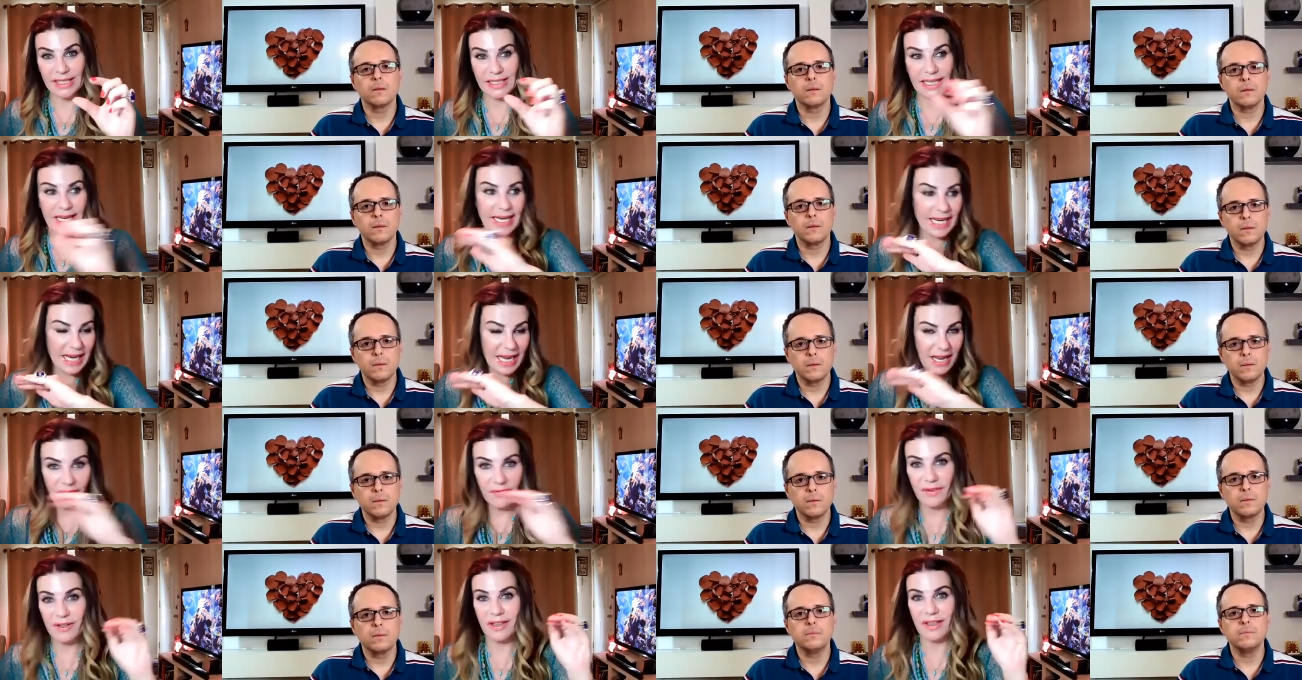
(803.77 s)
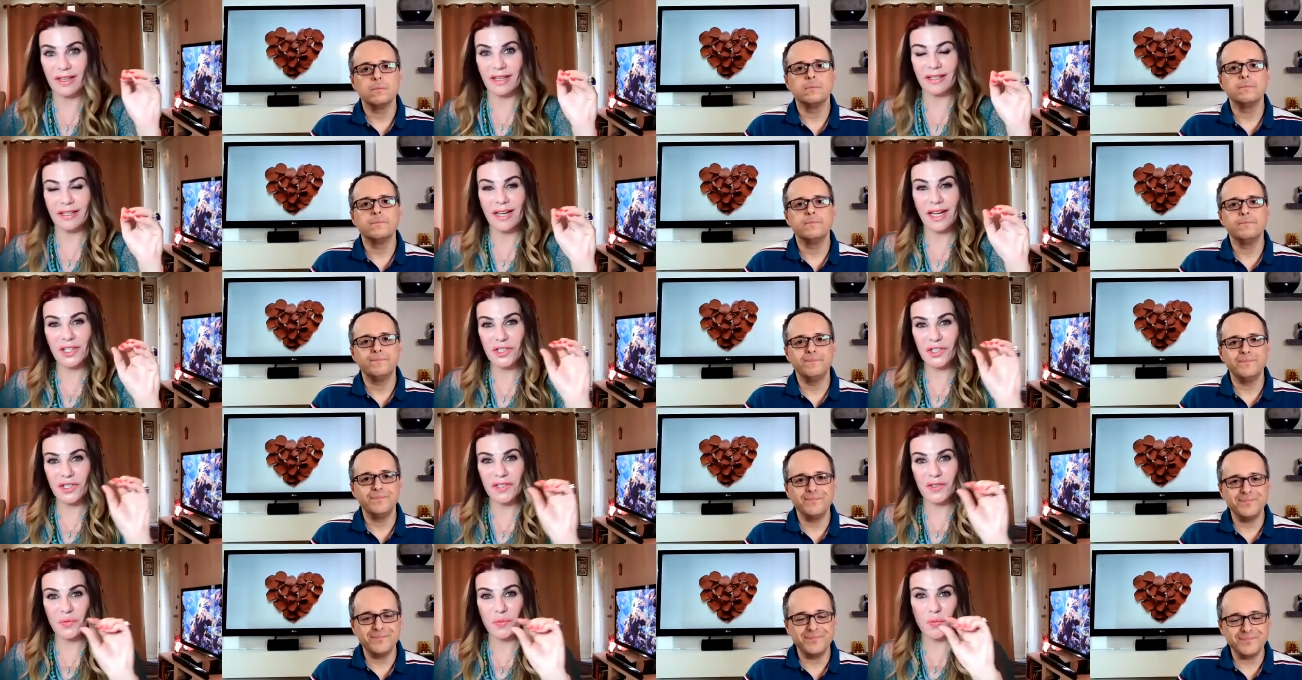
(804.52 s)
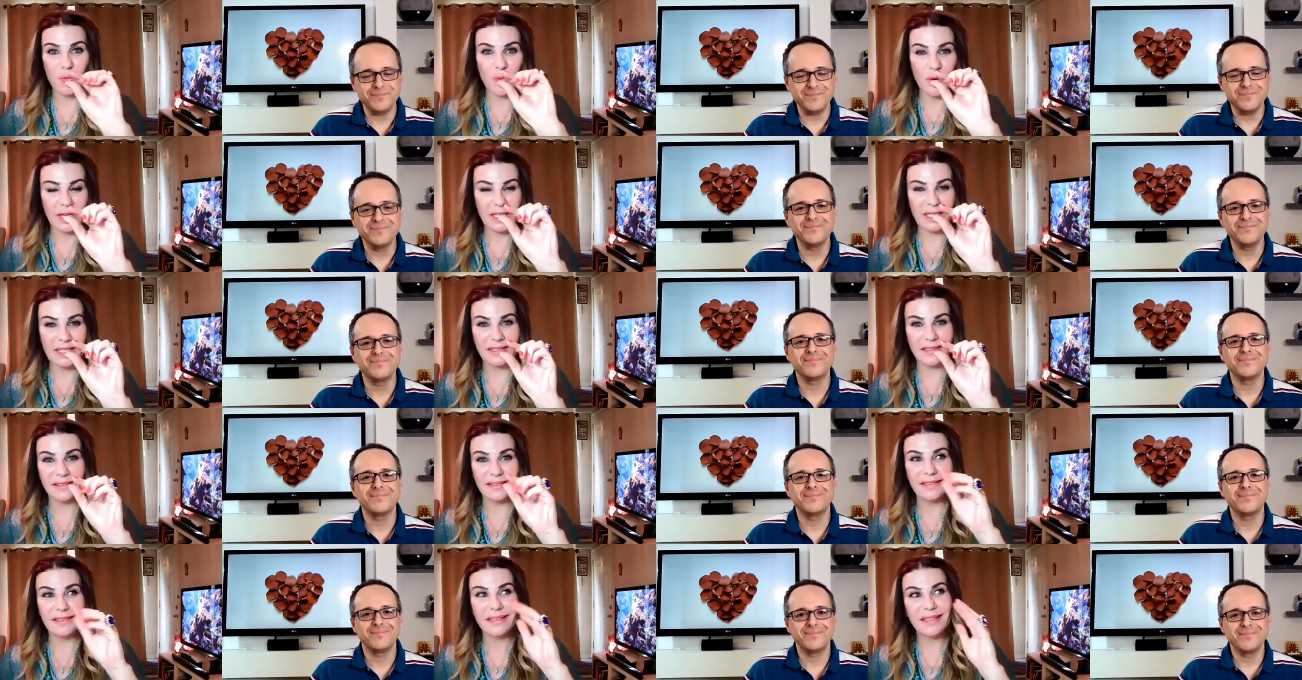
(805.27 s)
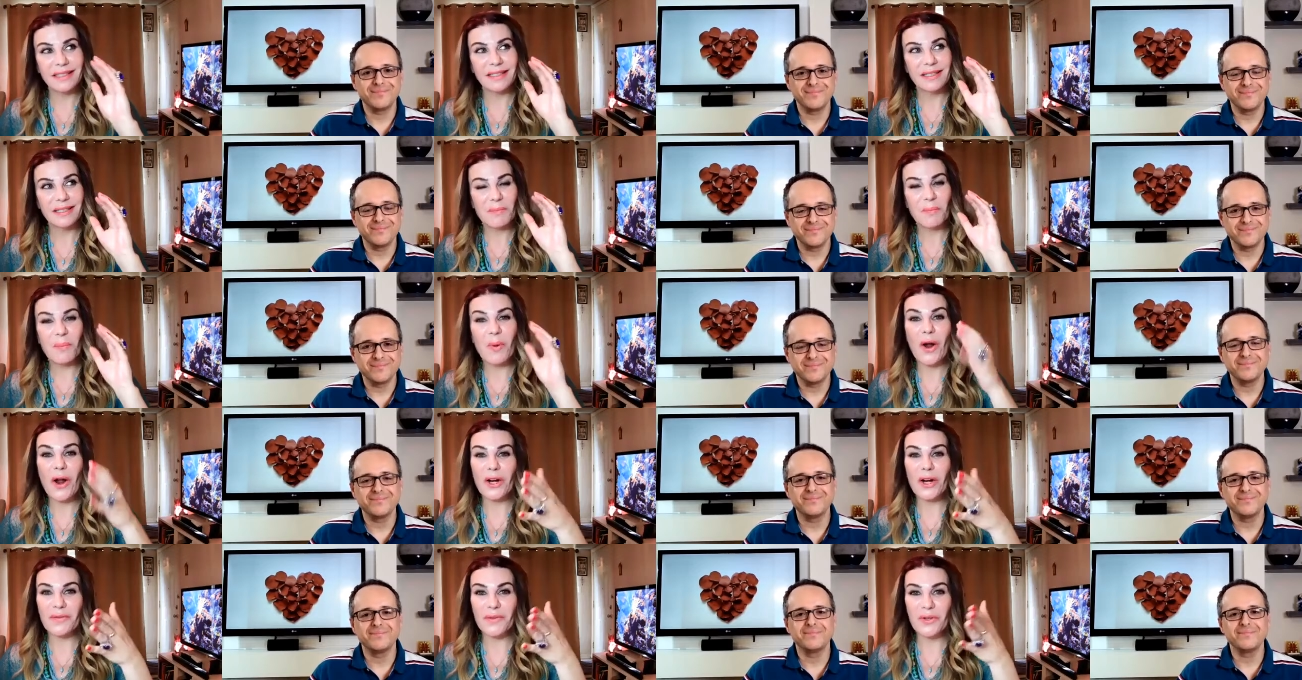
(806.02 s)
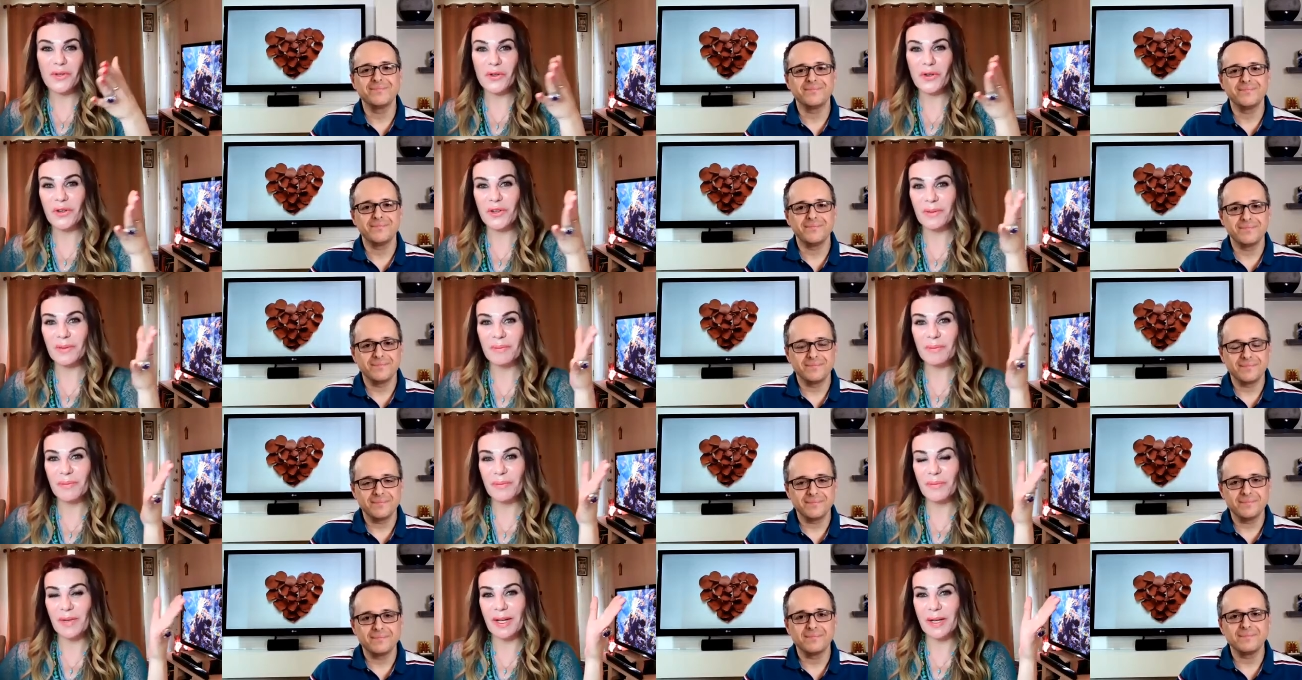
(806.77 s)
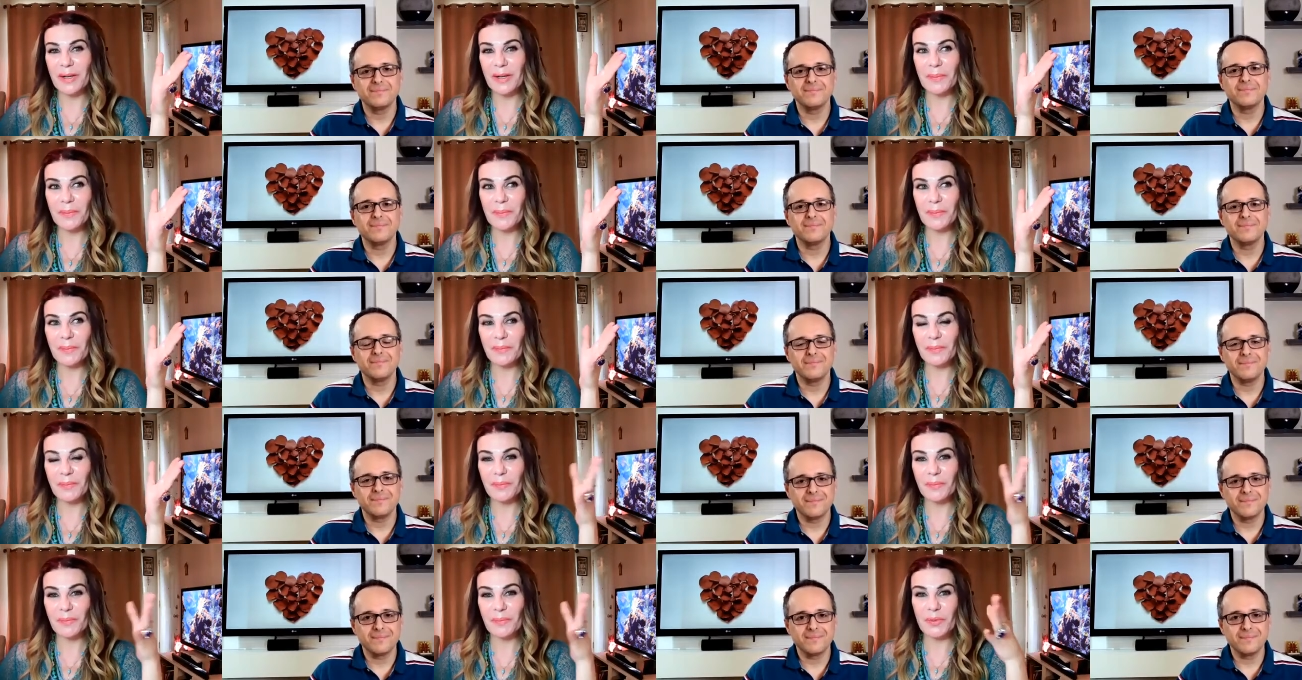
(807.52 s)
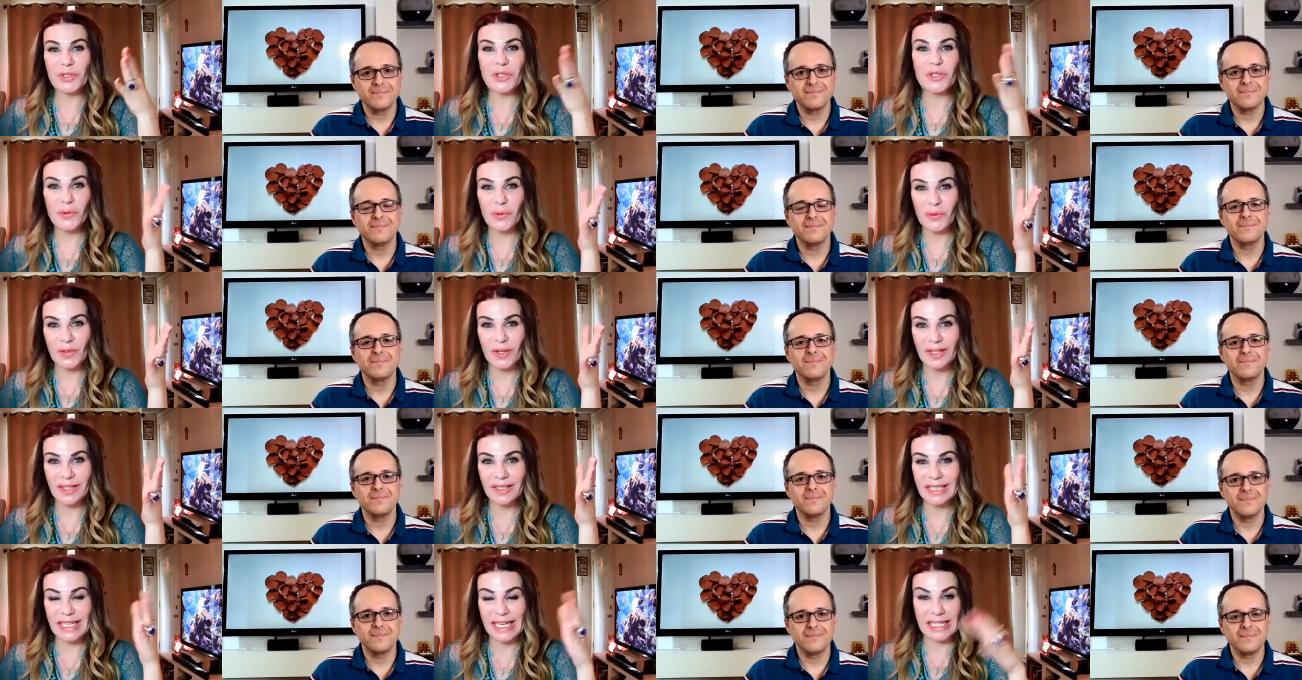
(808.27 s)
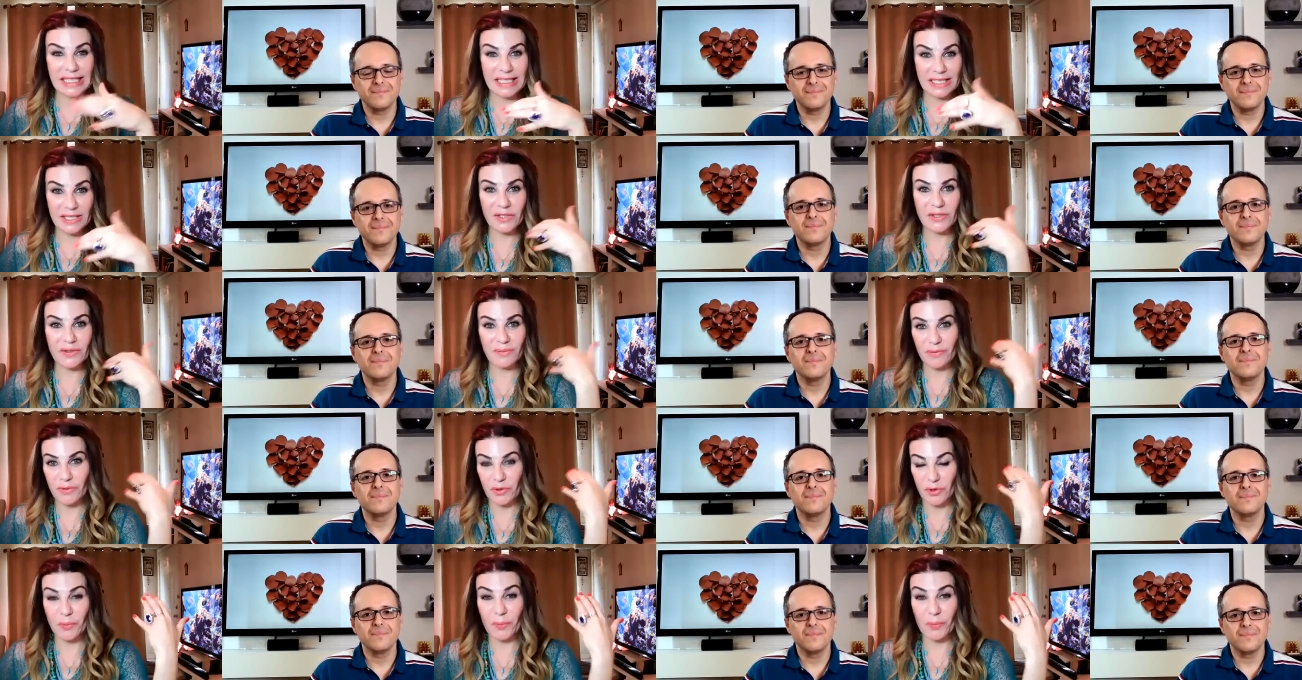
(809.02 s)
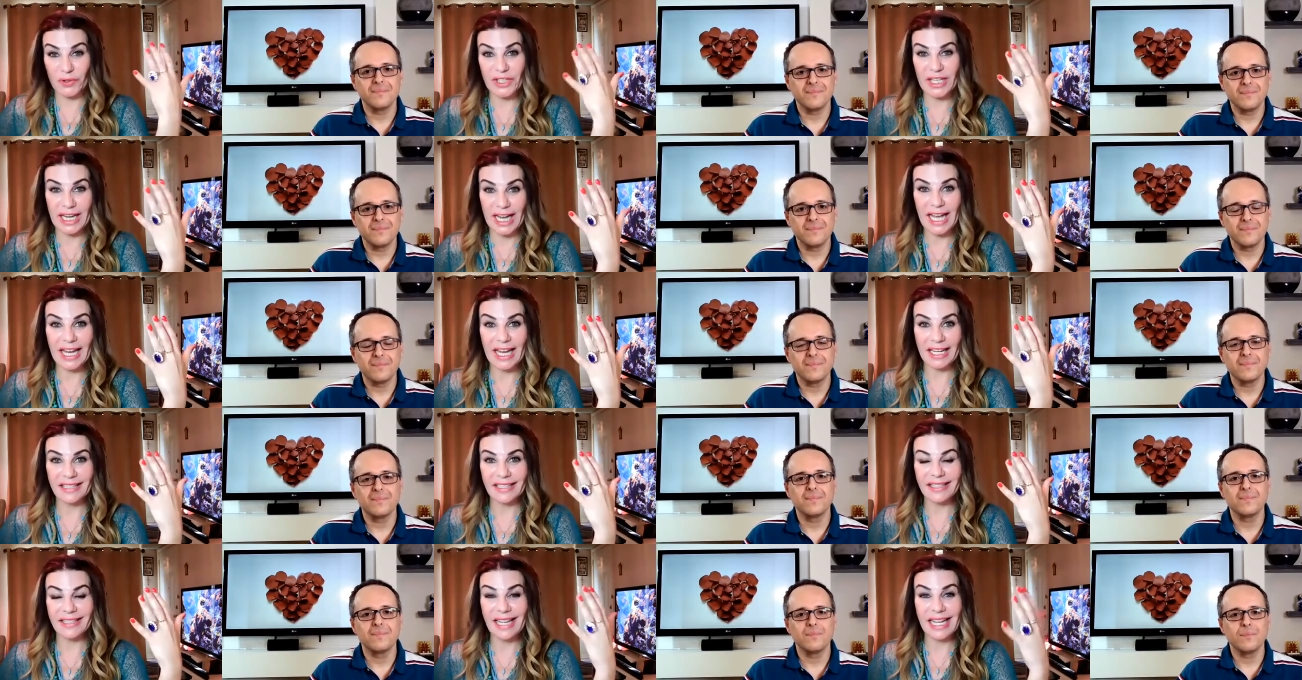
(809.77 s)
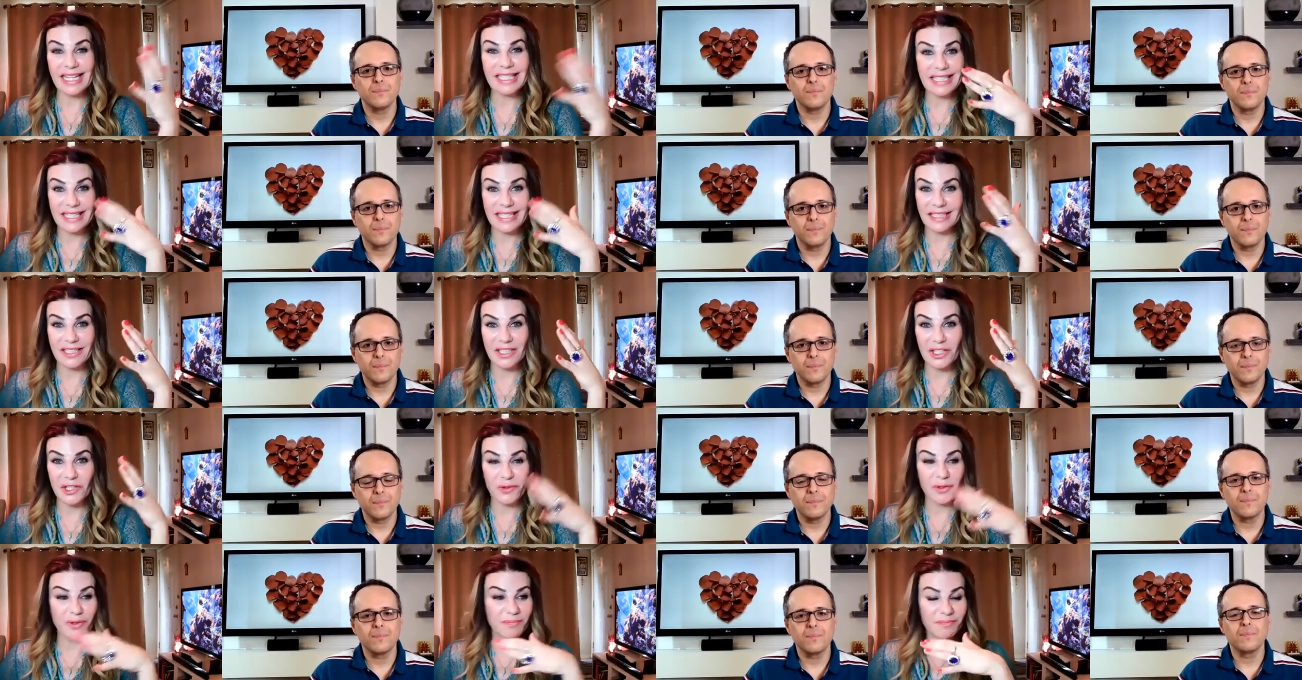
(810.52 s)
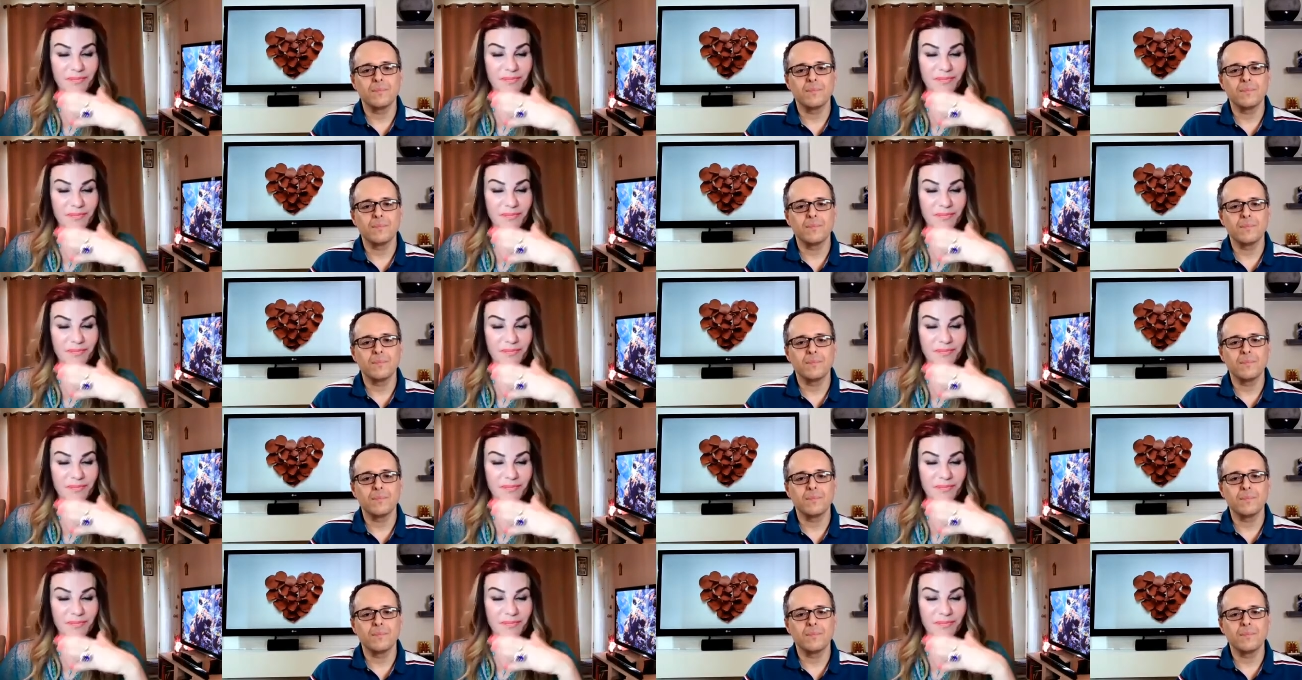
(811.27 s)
Speaker 1: in everything, not just one part of your um, persona. It's your personality. That's it. You're